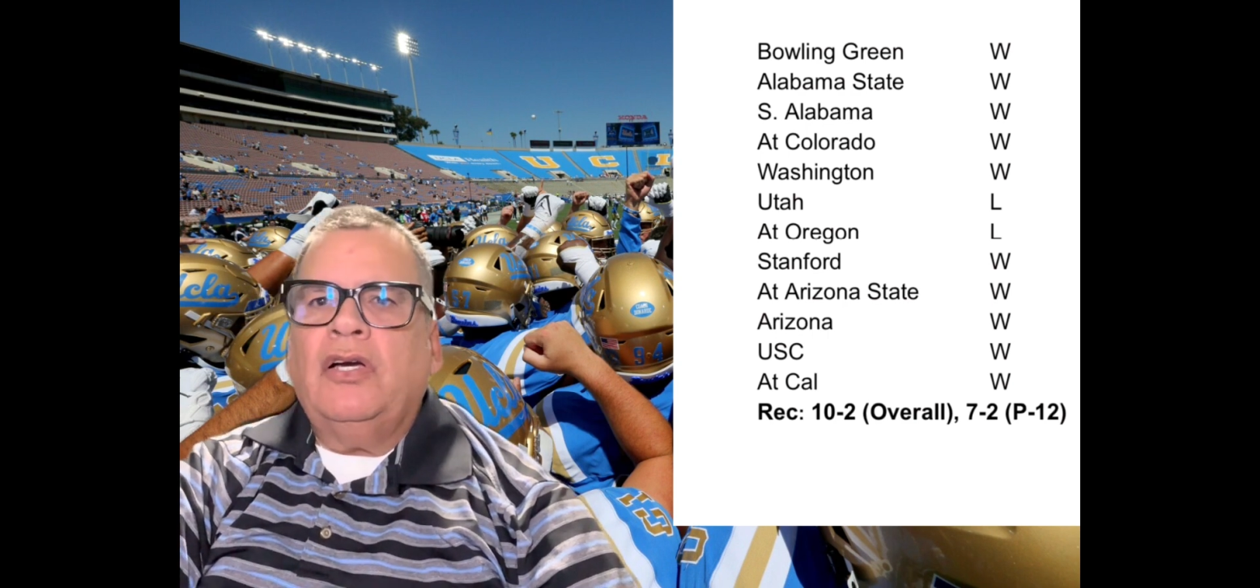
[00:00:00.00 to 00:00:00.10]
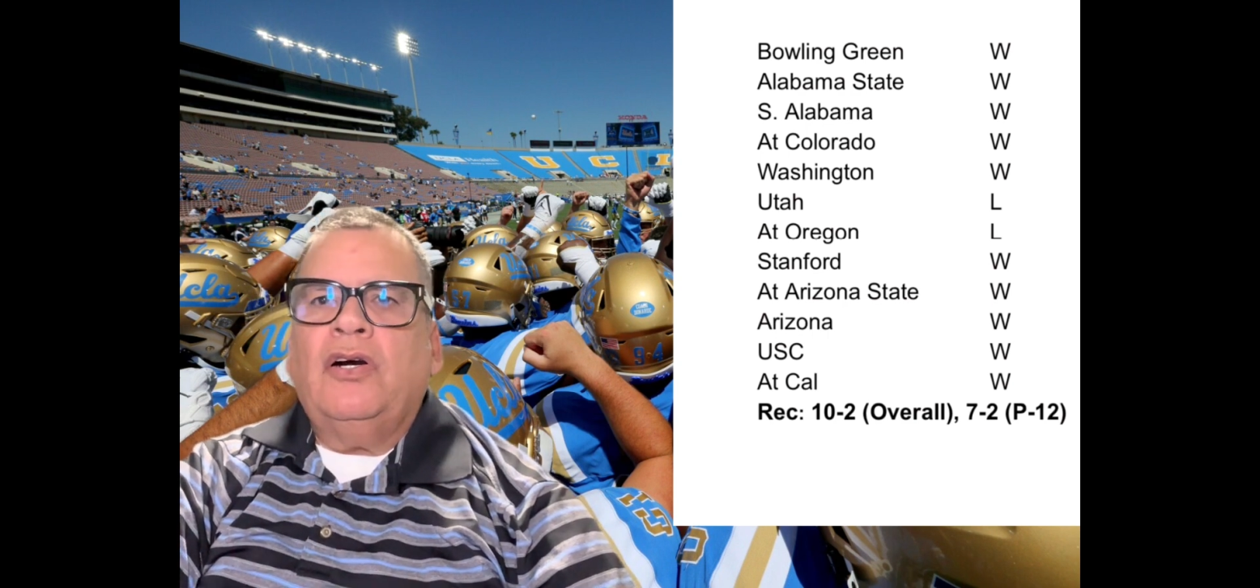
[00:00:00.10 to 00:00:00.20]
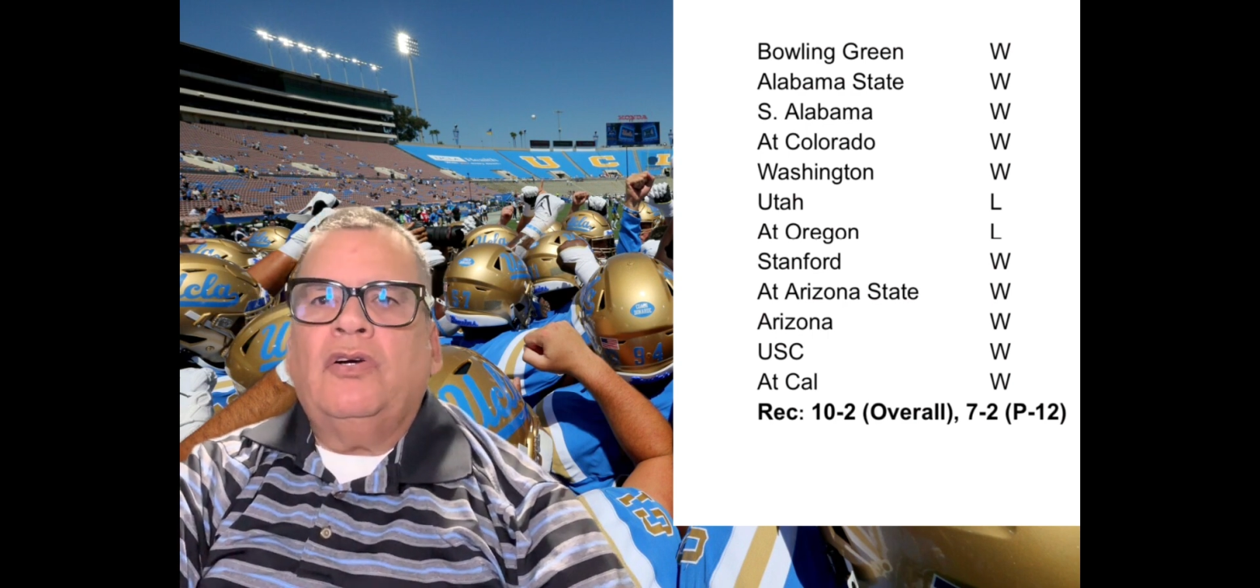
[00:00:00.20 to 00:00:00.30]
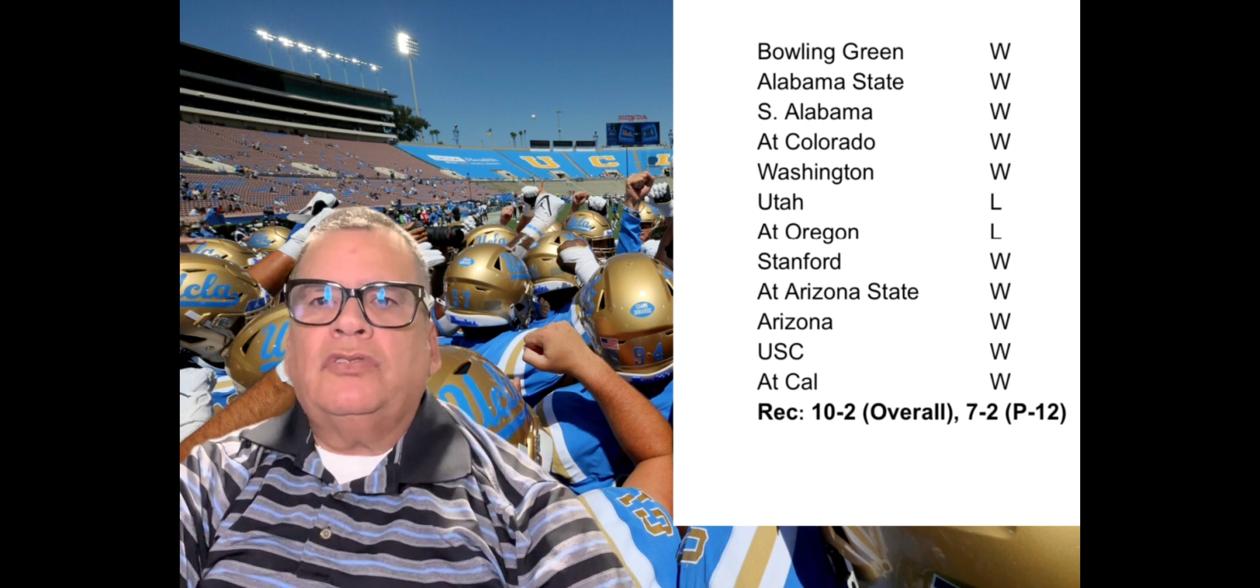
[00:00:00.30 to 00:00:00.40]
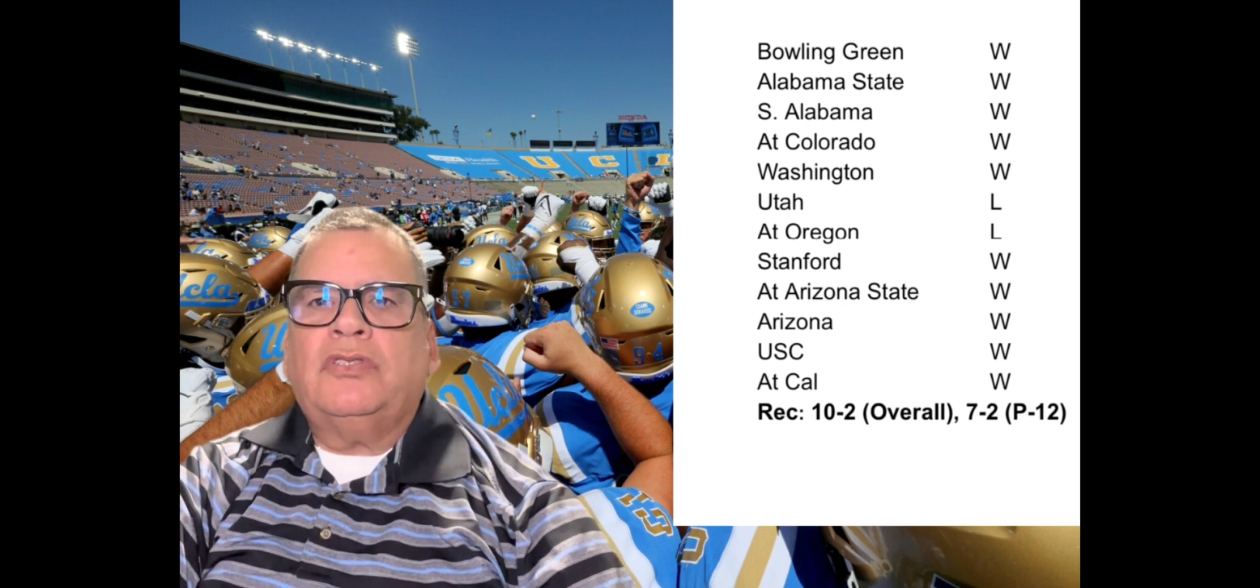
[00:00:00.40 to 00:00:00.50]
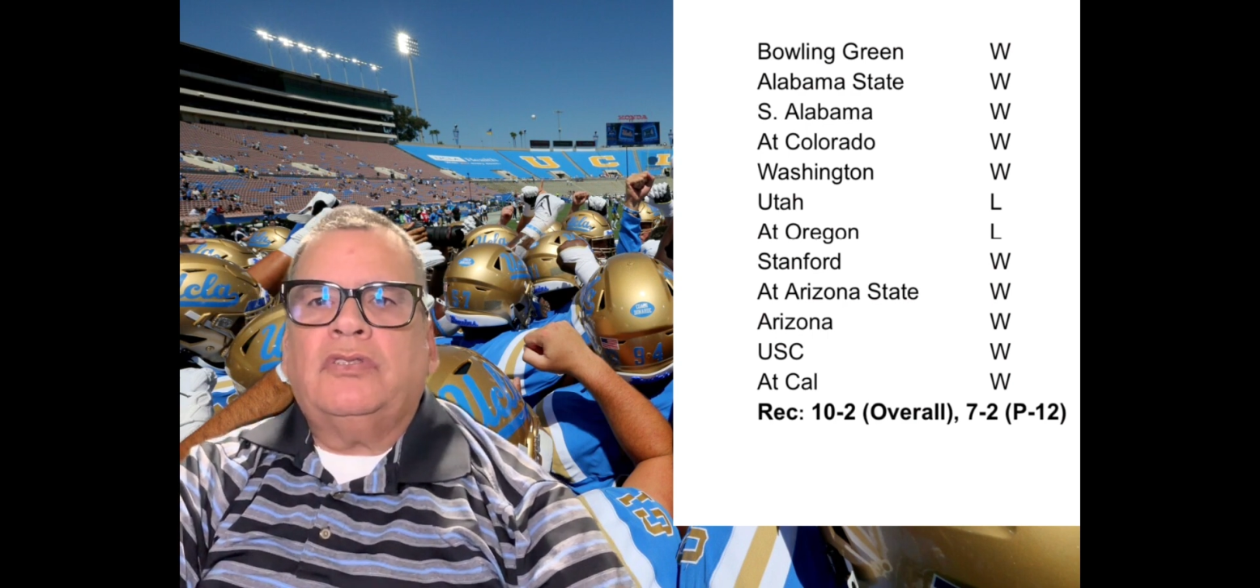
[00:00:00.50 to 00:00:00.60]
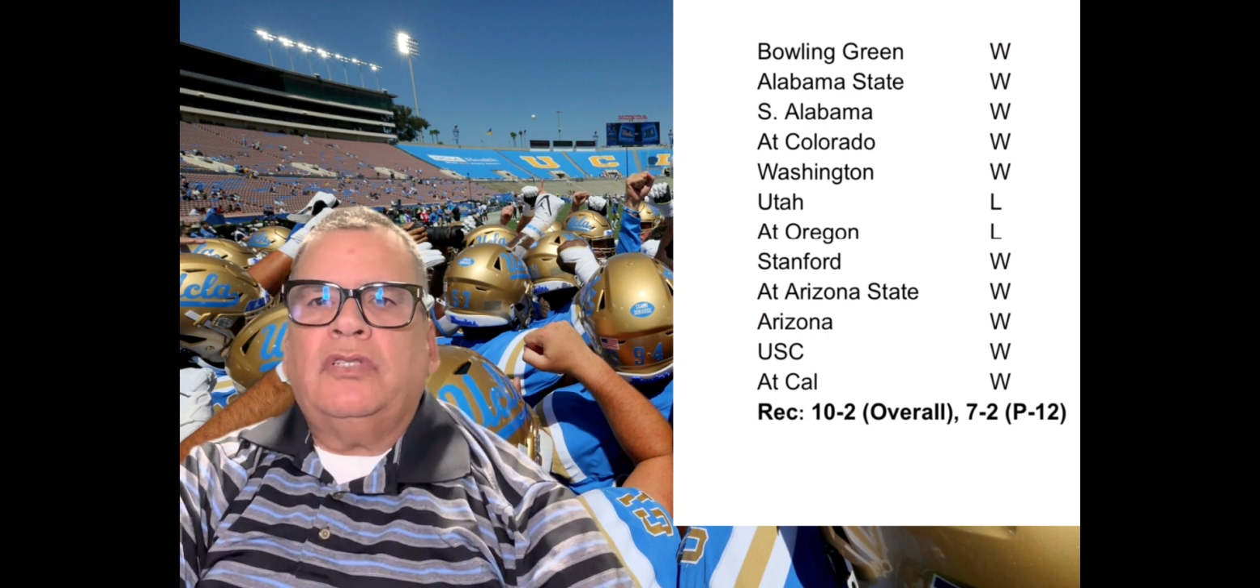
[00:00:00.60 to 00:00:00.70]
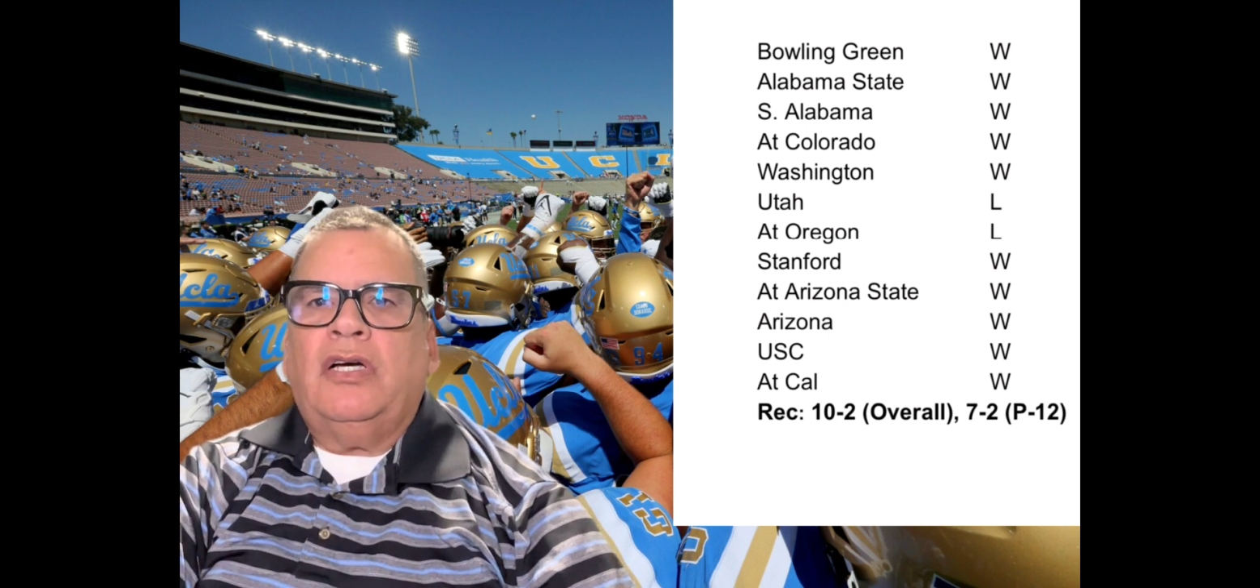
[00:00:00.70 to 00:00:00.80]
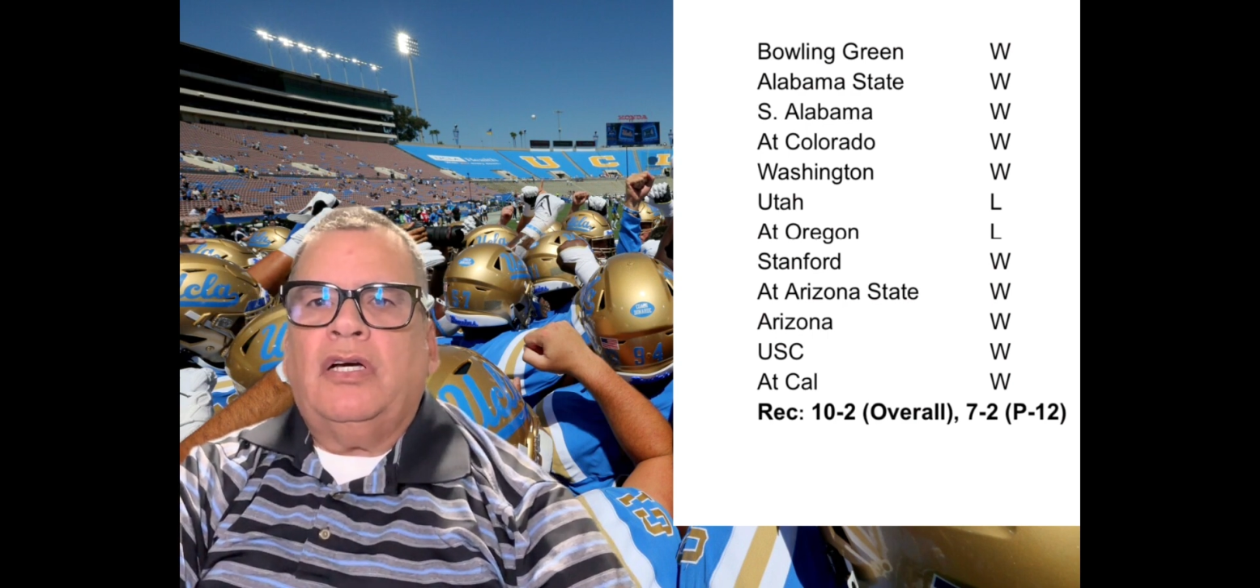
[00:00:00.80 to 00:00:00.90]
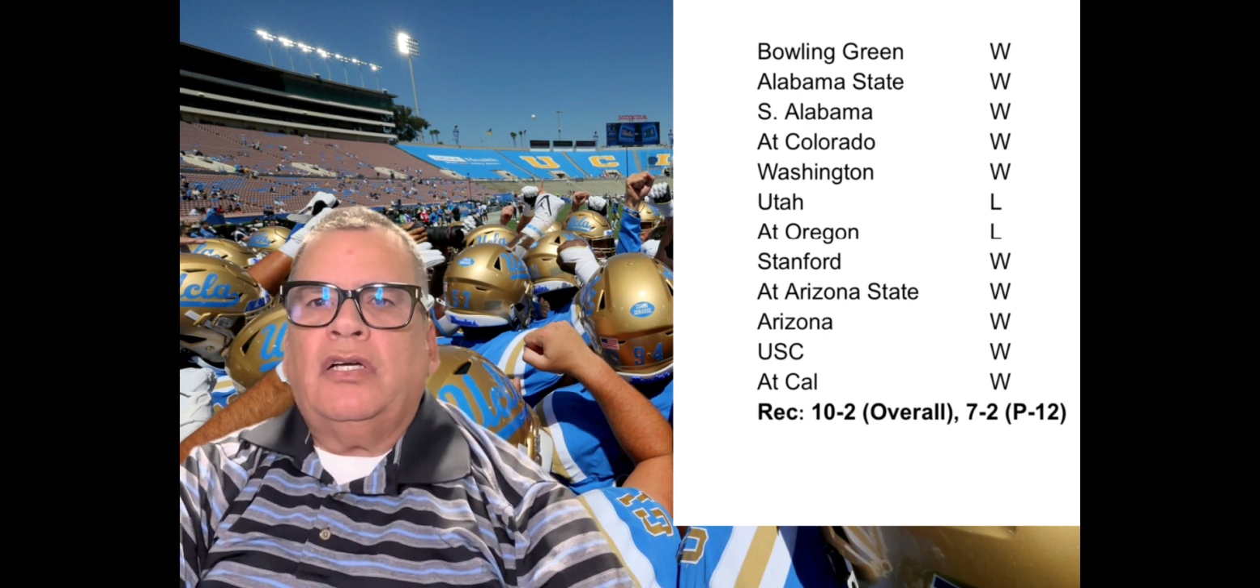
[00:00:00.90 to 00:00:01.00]
host
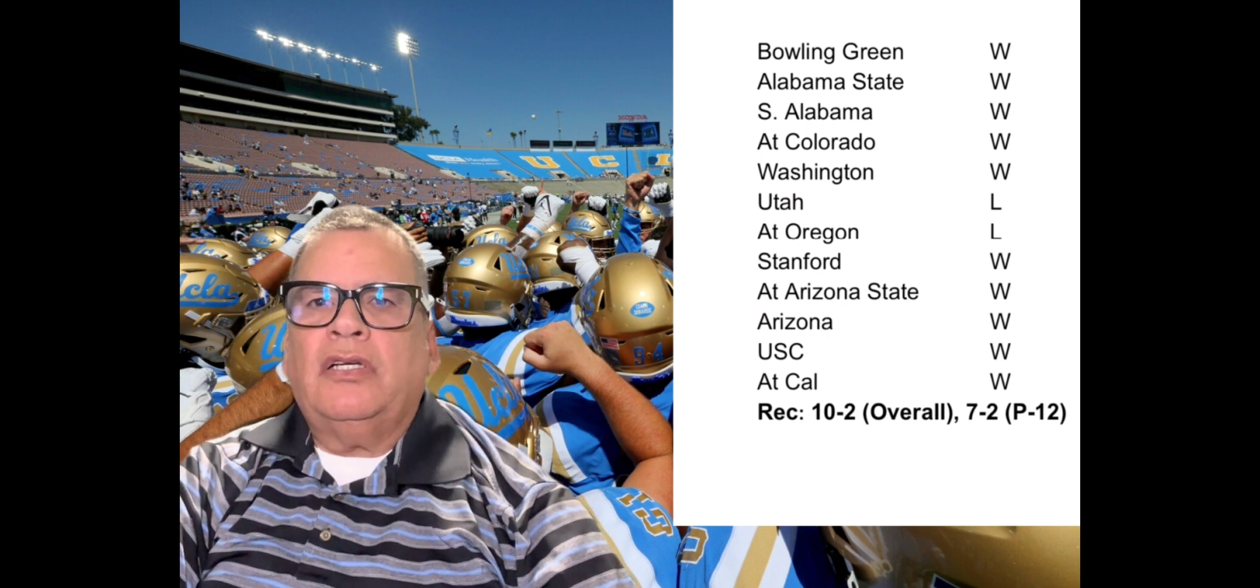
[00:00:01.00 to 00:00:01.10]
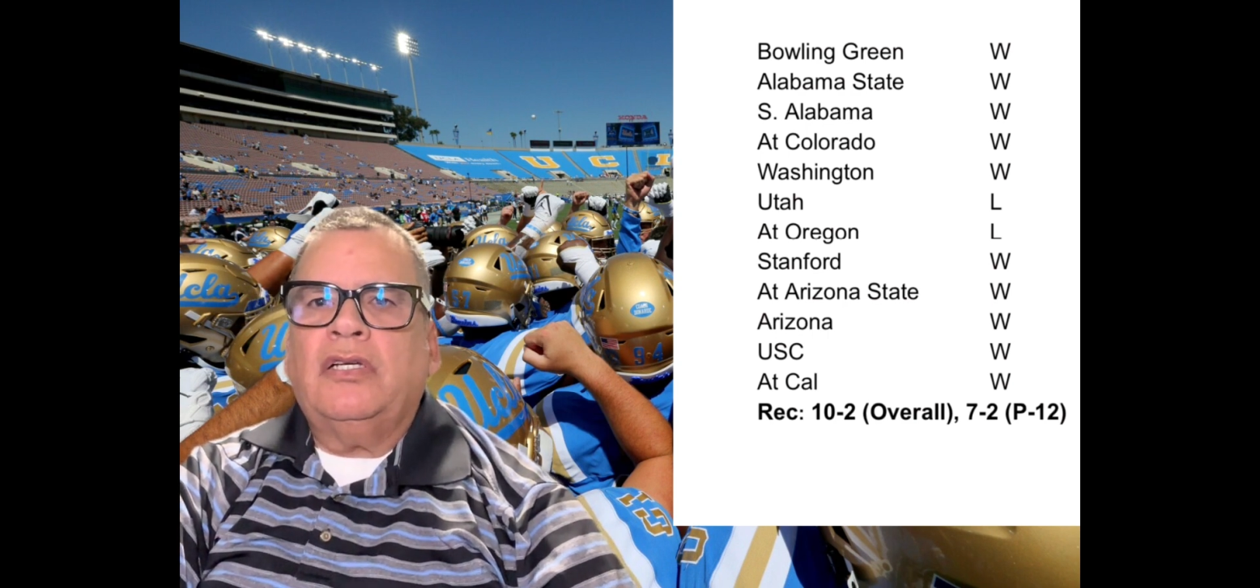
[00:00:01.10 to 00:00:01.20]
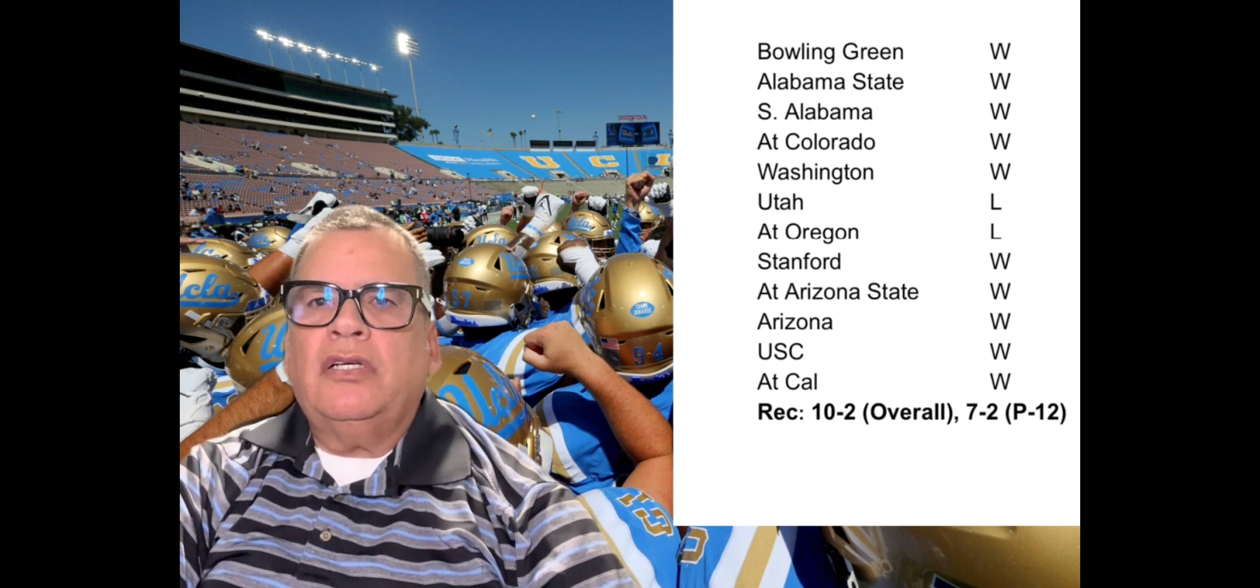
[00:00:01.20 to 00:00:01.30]
the